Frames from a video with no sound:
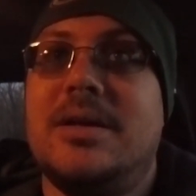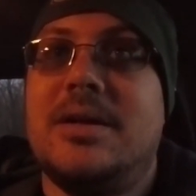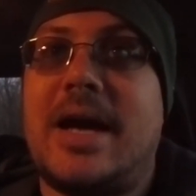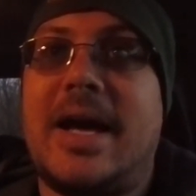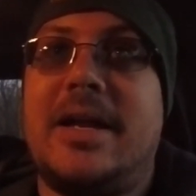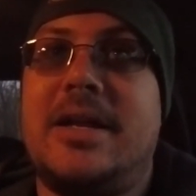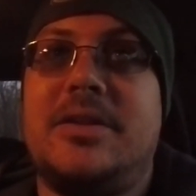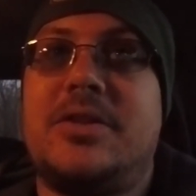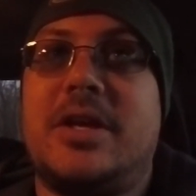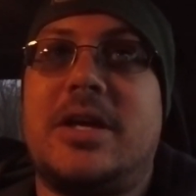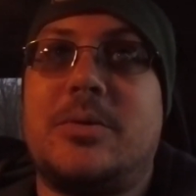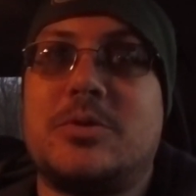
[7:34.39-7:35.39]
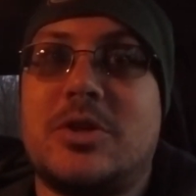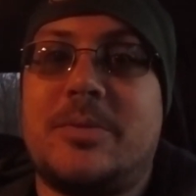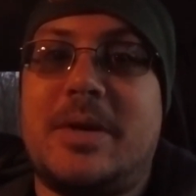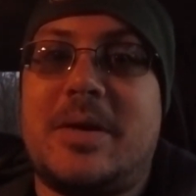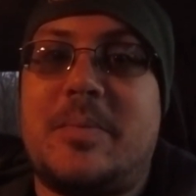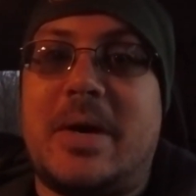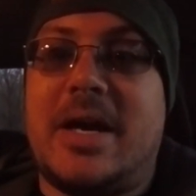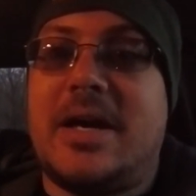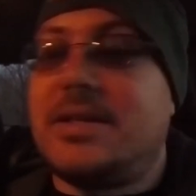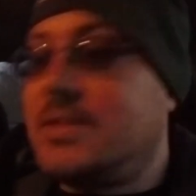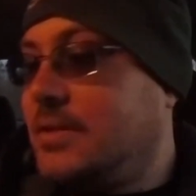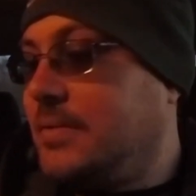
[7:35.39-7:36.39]
I didn't think it was going to be a
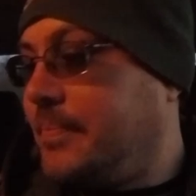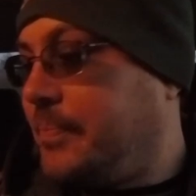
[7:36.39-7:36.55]
bass.